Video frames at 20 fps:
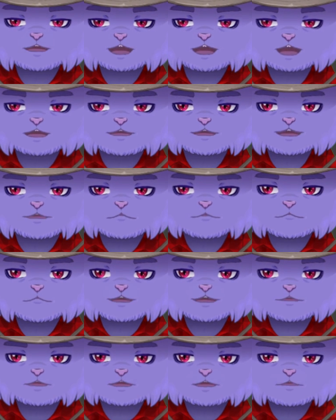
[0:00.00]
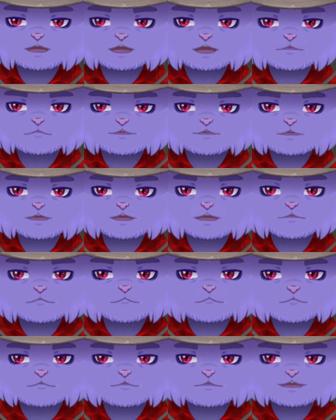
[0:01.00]
I like about Paint Tool Sci. It's a
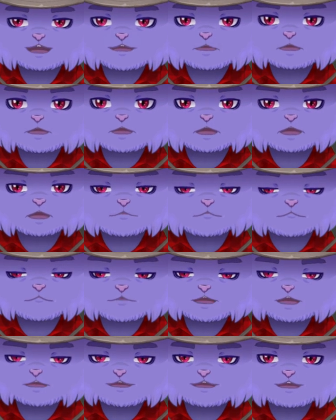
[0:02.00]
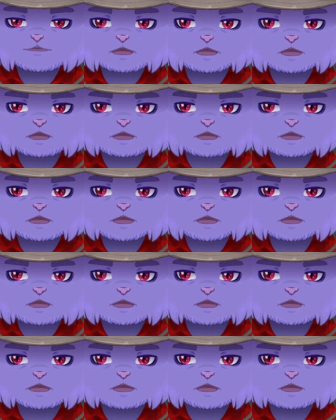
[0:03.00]
very, very